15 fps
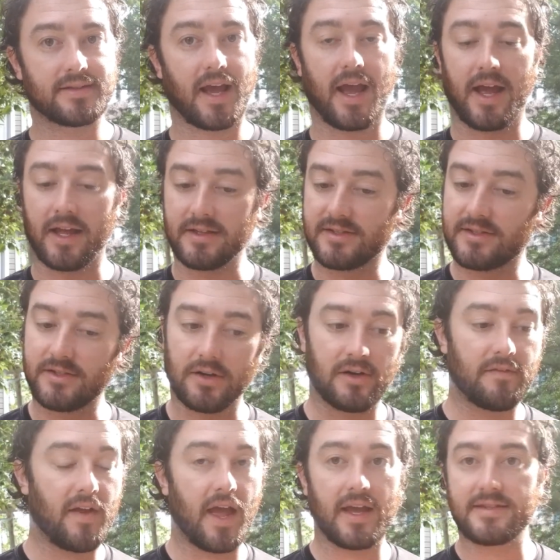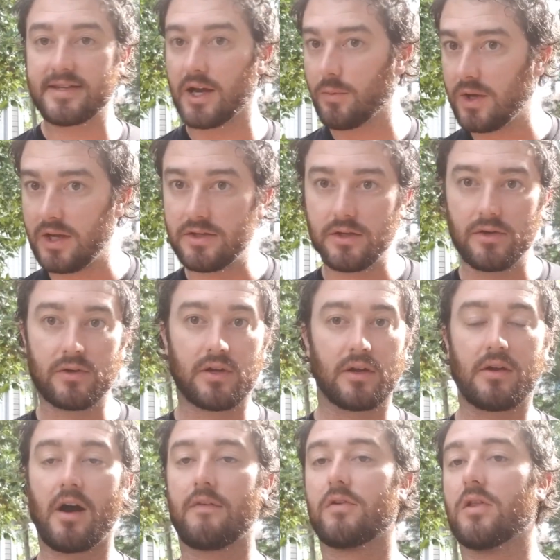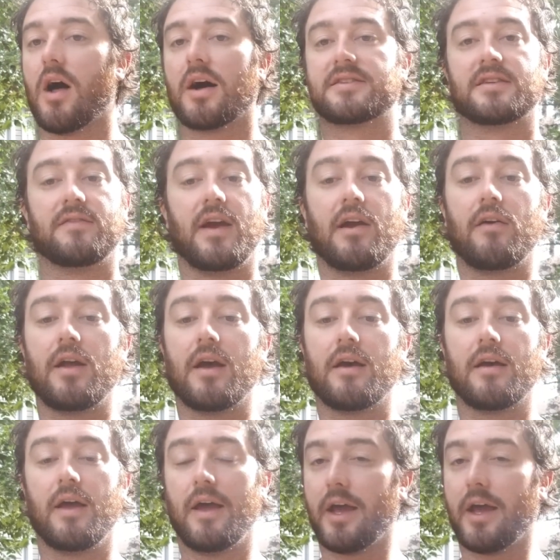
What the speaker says: and surveys that we do can cover lots of area,